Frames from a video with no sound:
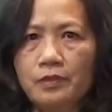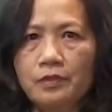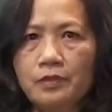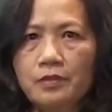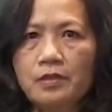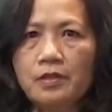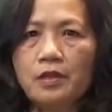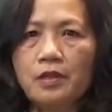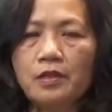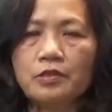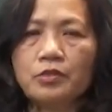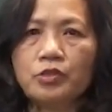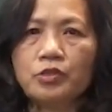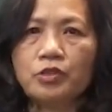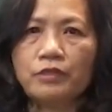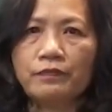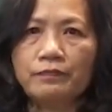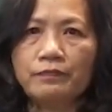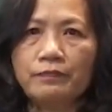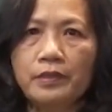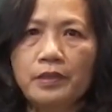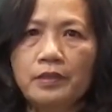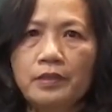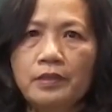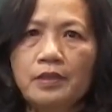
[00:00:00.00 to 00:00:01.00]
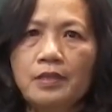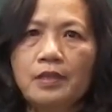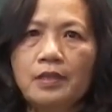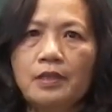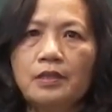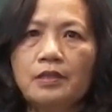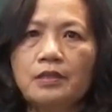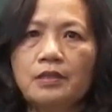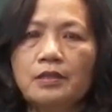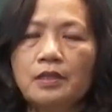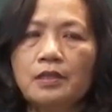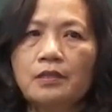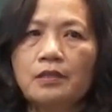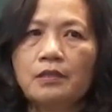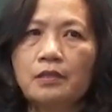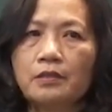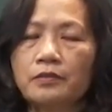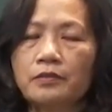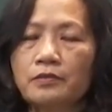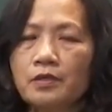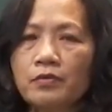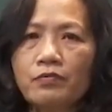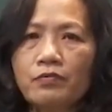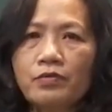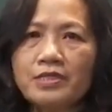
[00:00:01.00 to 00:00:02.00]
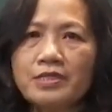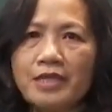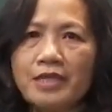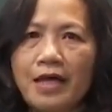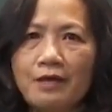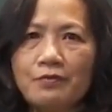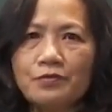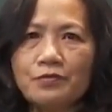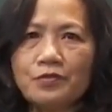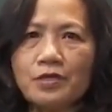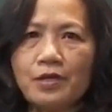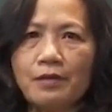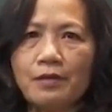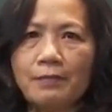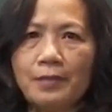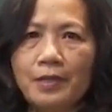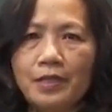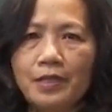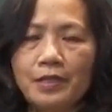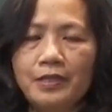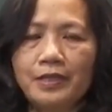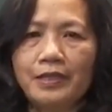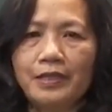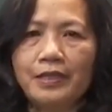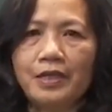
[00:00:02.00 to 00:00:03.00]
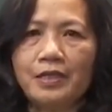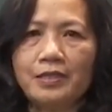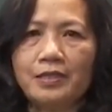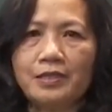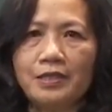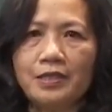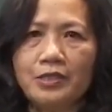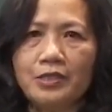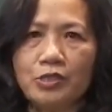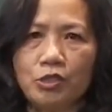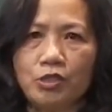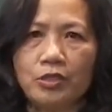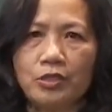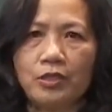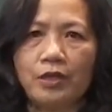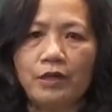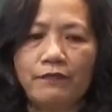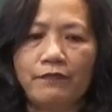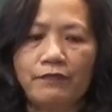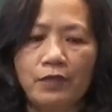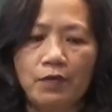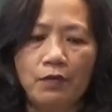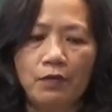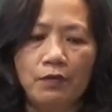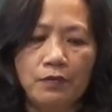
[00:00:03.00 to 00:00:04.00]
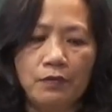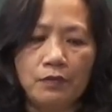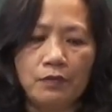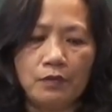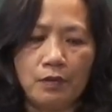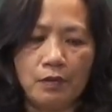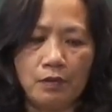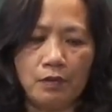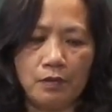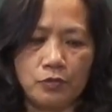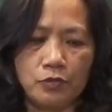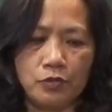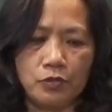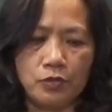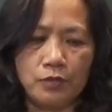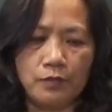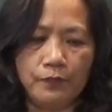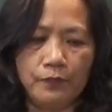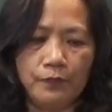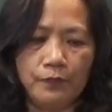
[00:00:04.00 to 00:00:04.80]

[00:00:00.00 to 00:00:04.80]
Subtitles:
the achievement, the results of learning and teaching of the whole course.